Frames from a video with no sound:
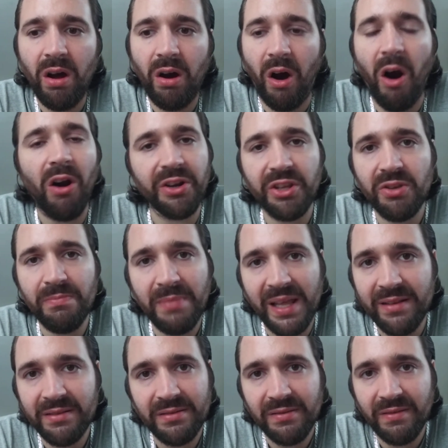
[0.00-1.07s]

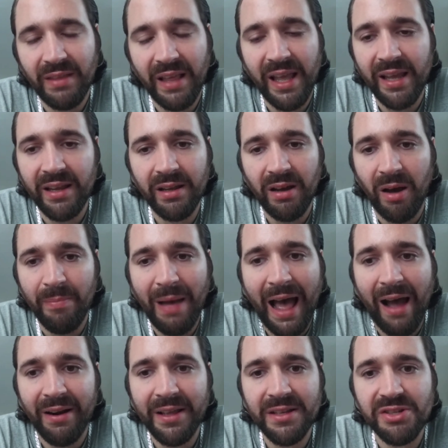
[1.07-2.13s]
argument thing
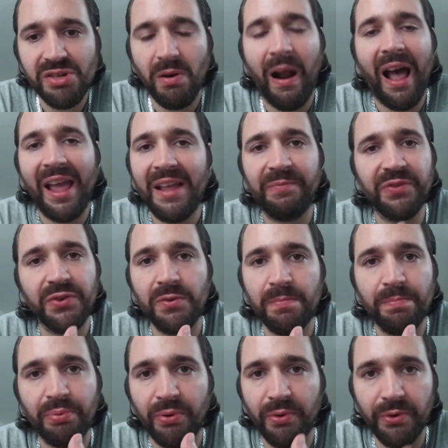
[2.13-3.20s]
about it, trying to
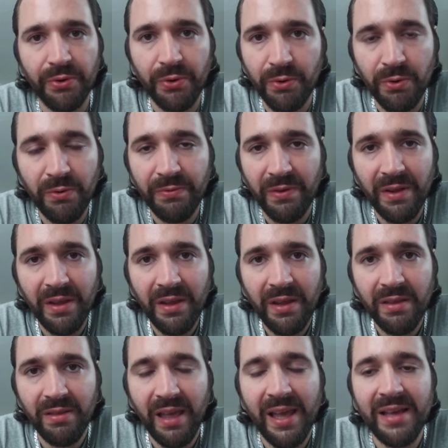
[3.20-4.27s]
prove
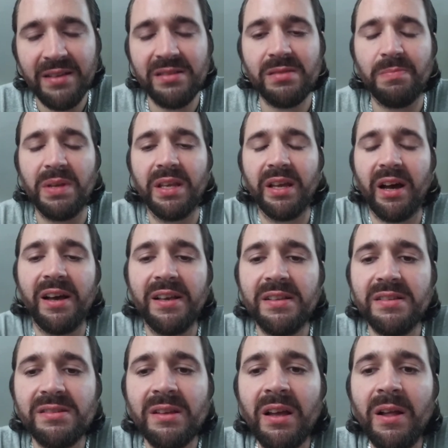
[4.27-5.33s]
things
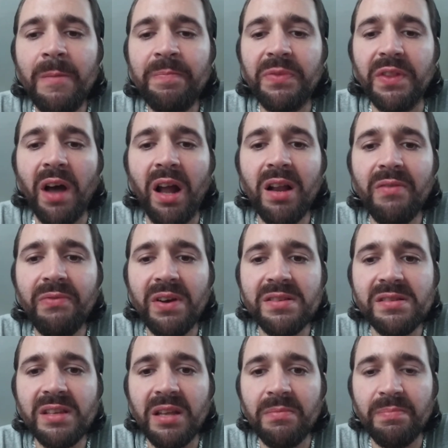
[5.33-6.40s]
because none of
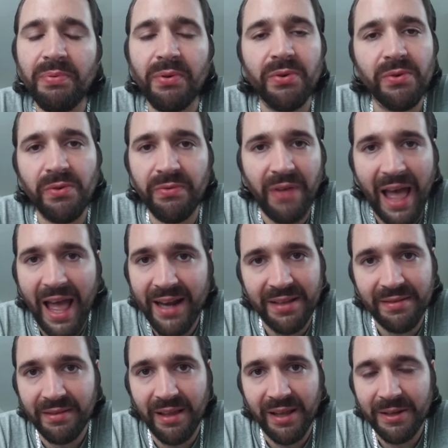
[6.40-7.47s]
us can prove
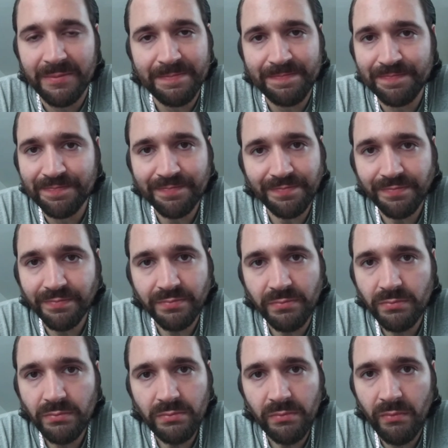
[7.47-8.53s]
anything.
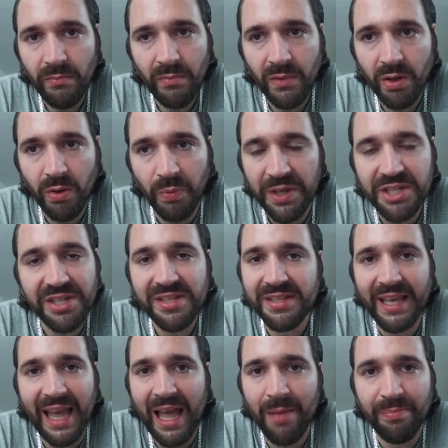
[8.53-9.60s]
We just
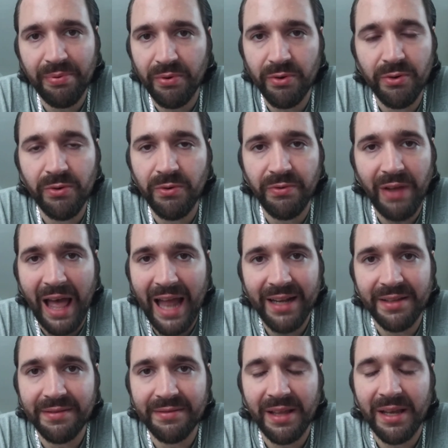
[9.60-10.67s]
can't prove
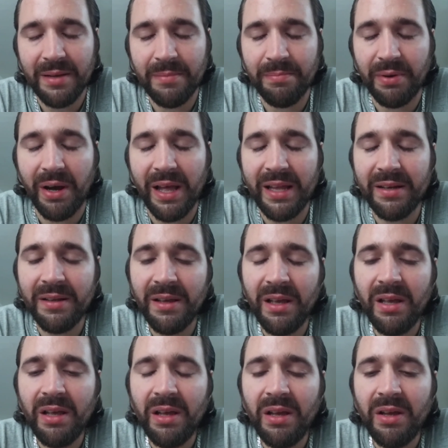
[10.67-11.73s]
anything. But
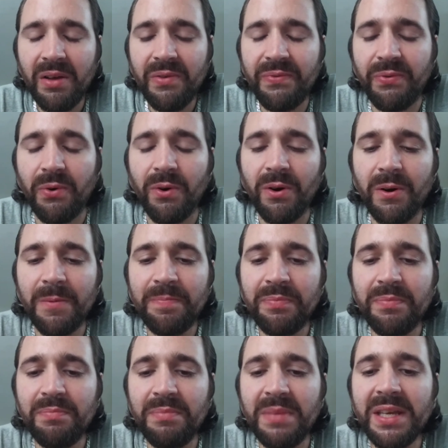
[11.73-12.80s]
for
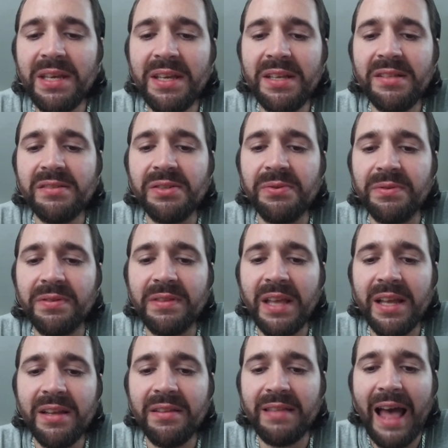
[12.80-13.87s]
me to
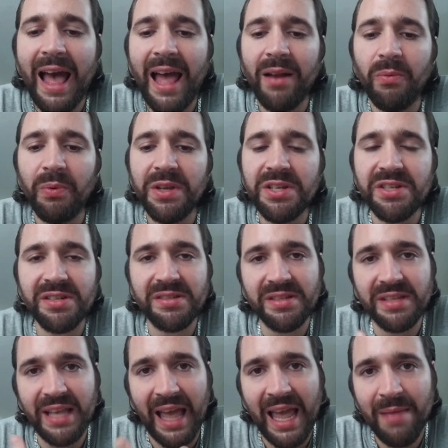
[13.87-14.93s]
think that we
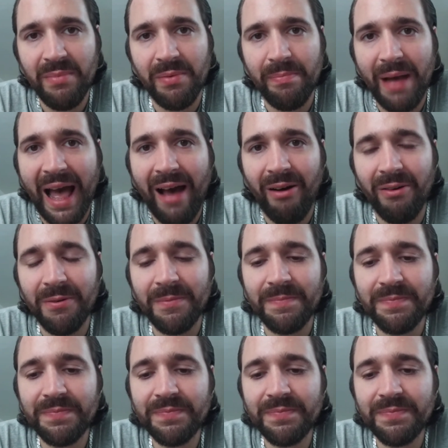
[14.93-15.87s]
just came about